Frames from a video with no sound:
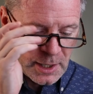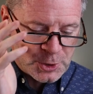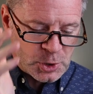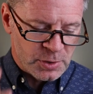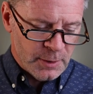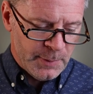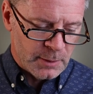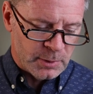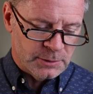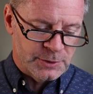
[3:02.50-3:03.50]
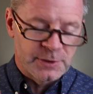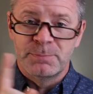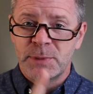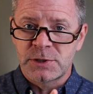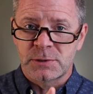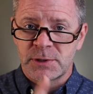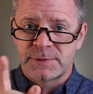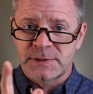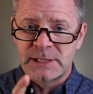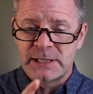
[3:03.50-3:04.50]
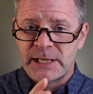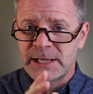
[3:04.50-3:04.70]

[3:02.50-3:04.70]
attributable to the mystery of sin